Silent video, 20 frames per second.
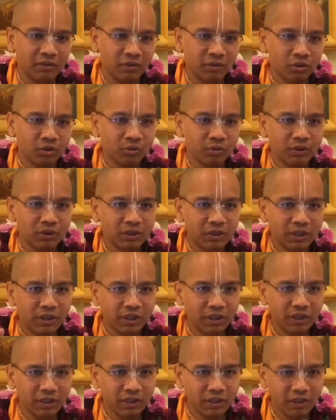who were
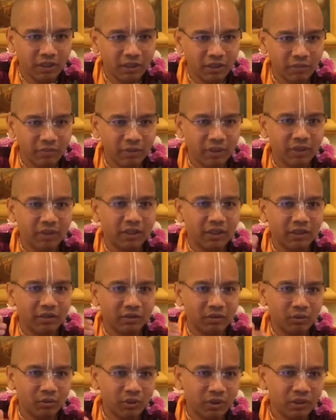sitting in the mud and
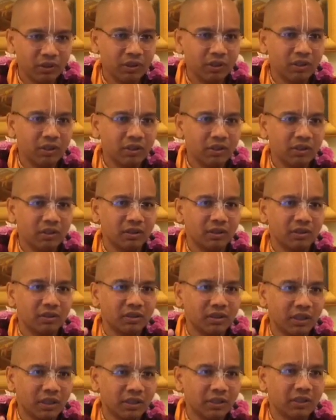doing the
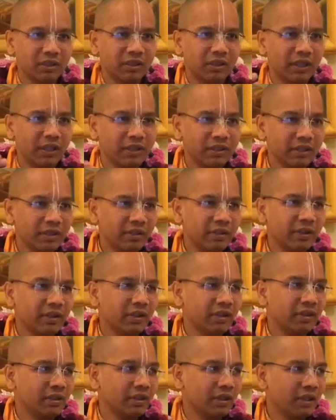sadhana and the
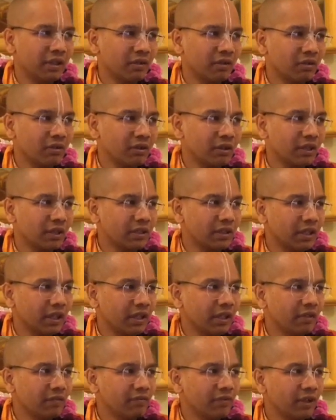reading and all that,
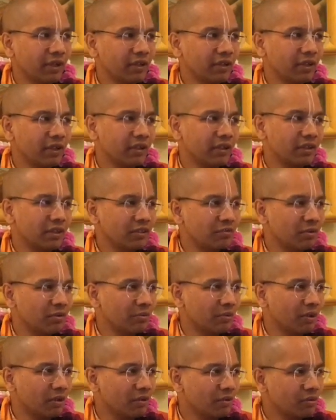they felt that these
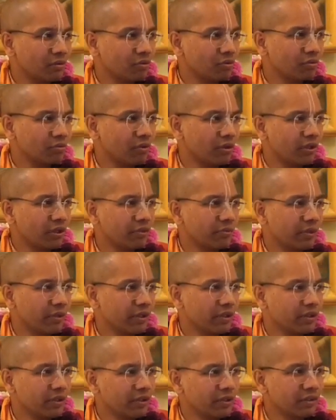people are too worldly
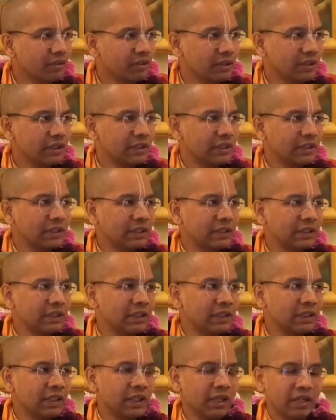minded.
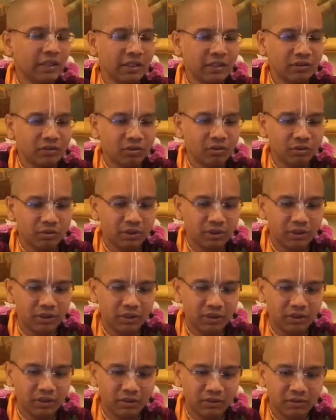And then so
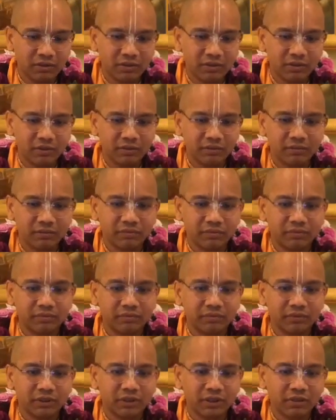the
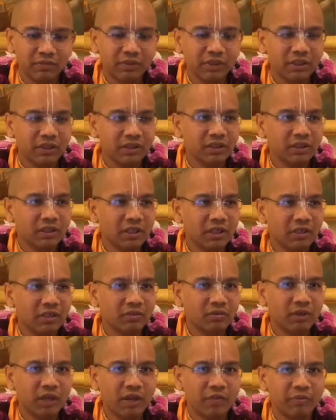division started
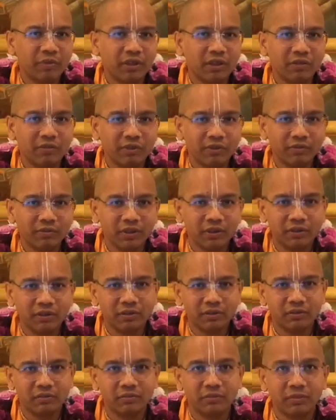to happen even when
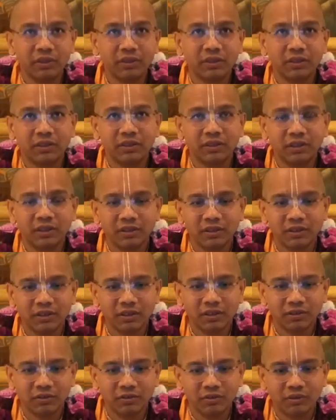Bhaktisiddhanta
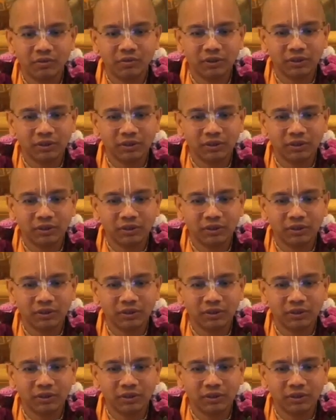Saraswati was